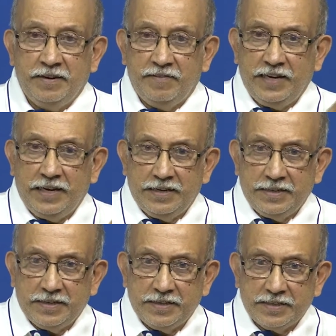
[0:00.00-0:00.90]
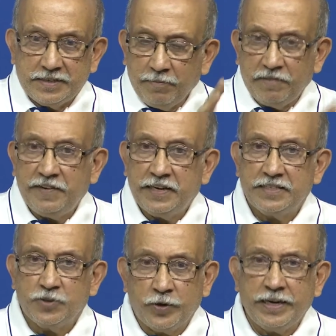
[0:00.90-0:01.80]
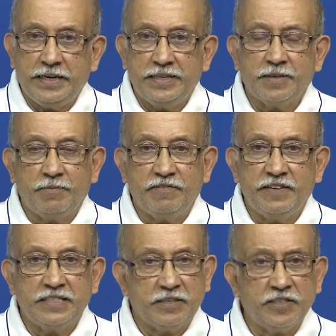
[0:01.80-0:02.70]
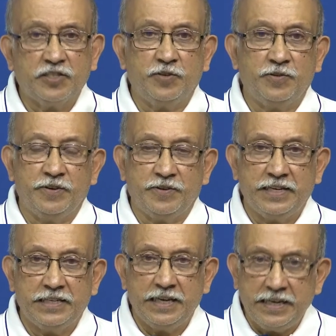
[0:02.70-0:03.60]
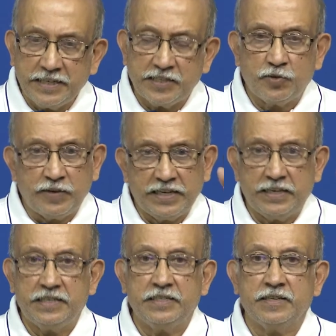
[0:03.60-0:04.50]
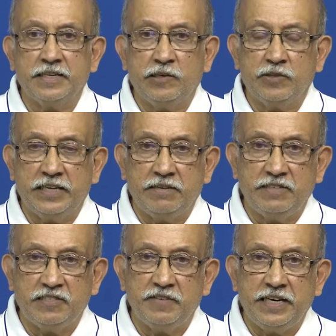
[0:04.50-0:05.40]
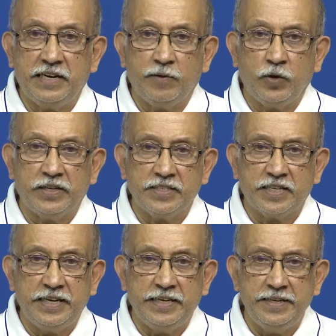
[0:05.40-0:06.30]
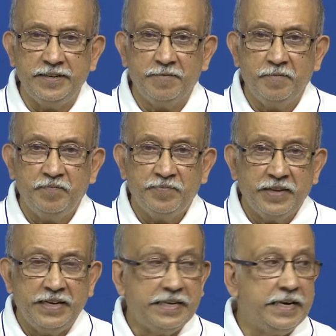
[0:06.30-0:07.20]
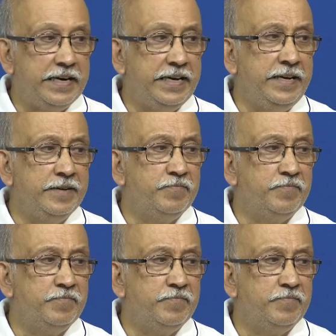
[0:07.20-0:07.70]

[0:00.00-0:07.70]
while some of it is okay, some of it is not so good okay. The latest one uh, you know thing which we had was saying it had a